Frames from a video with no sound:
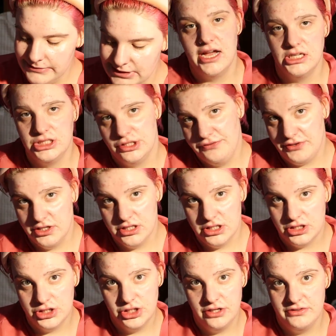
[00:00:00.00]
I also feel a
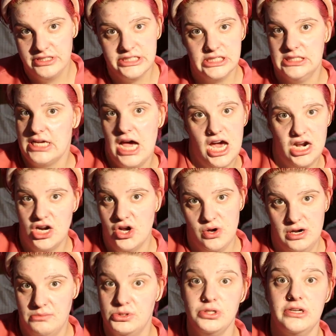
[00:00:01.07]
little nervous because I don't know
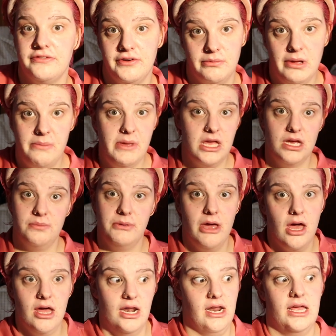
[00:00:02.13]
what I'm doing for my makeup
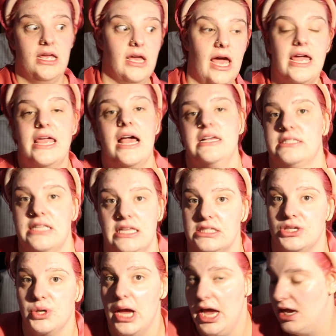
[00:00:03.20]
yet. And I guess
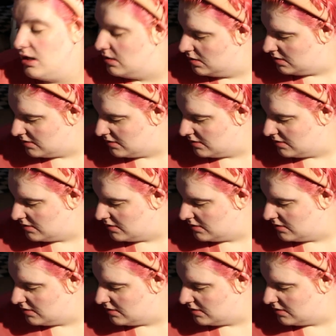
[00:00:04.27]
that's okay.